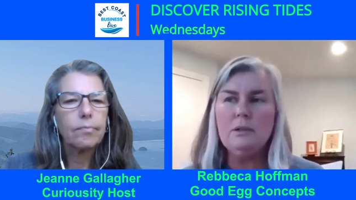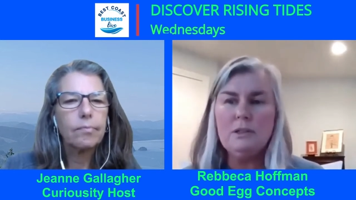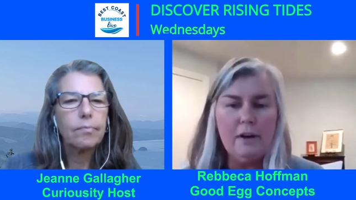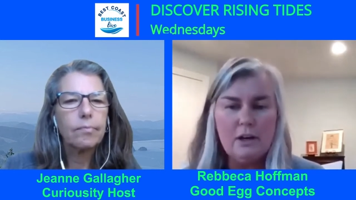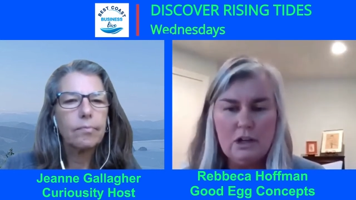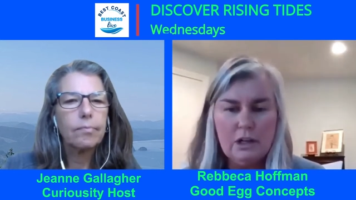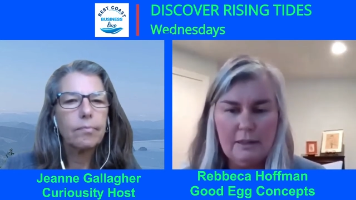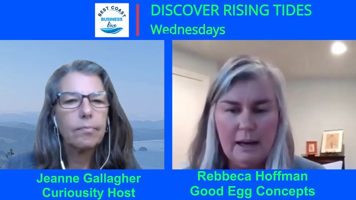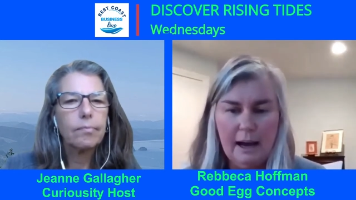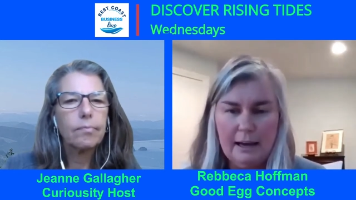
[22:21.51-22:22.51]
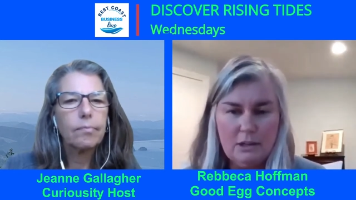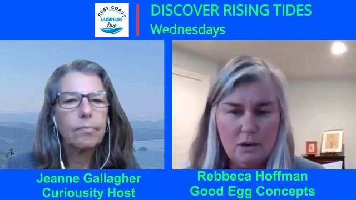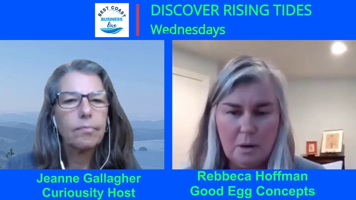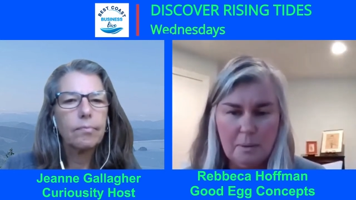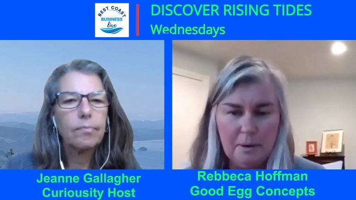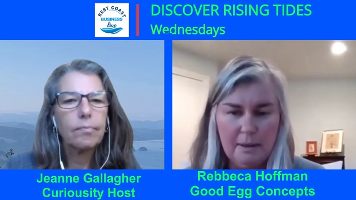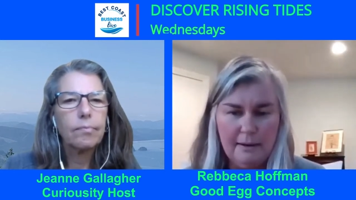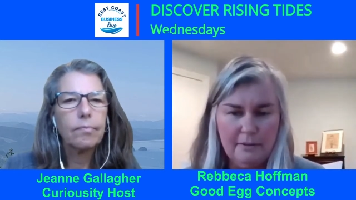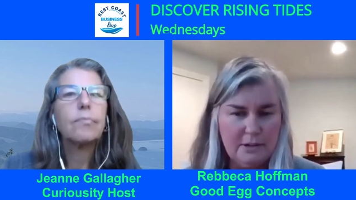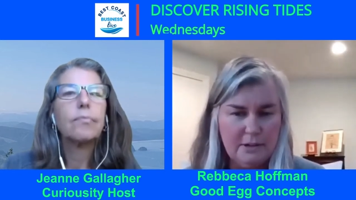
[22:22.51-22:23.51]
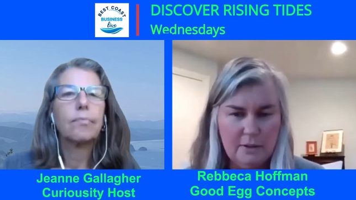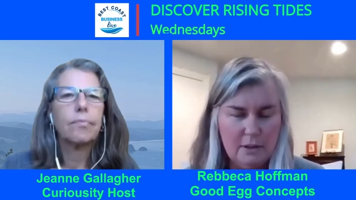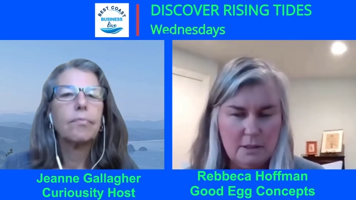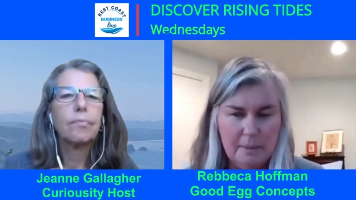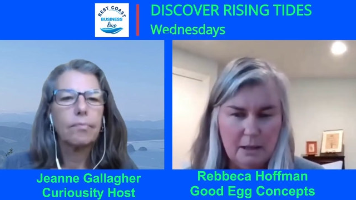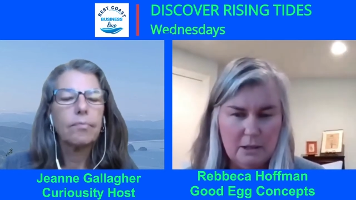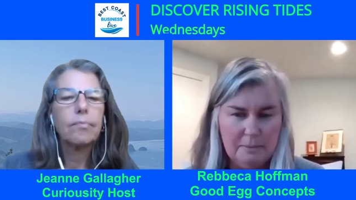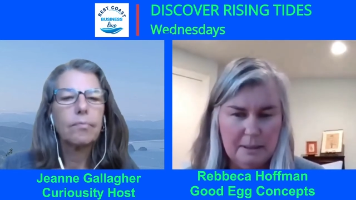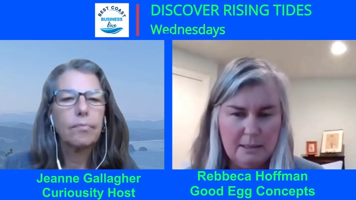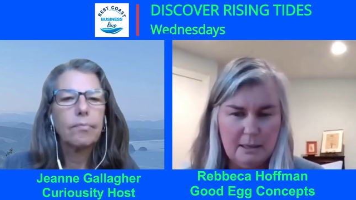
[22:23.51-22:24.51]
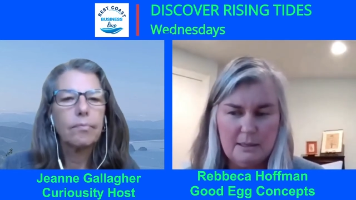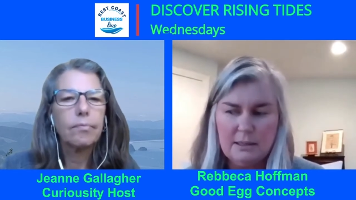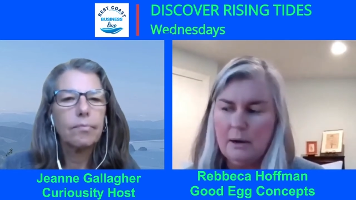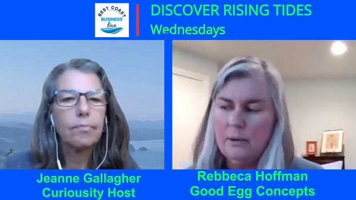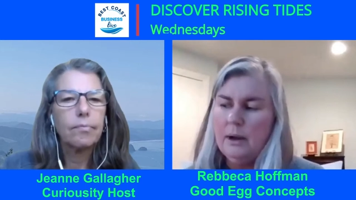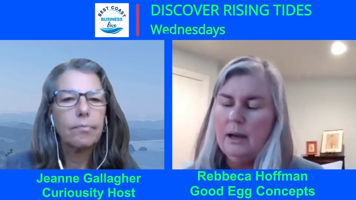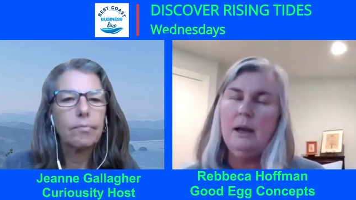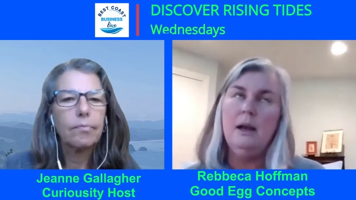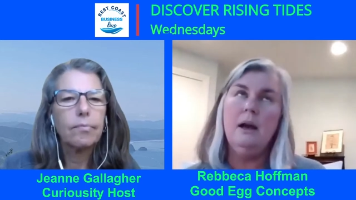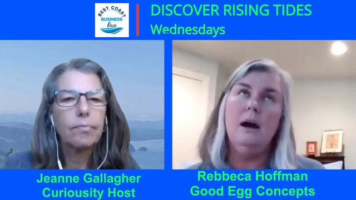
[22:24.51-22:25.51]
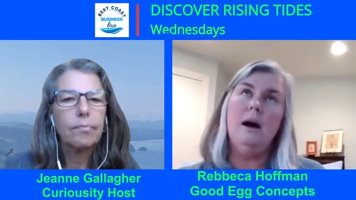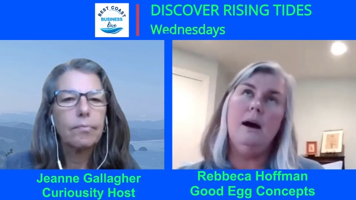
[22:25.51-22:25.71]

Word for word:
Speaker 1: that everyone's functioning at the highest corporate levels, even the smallest business. So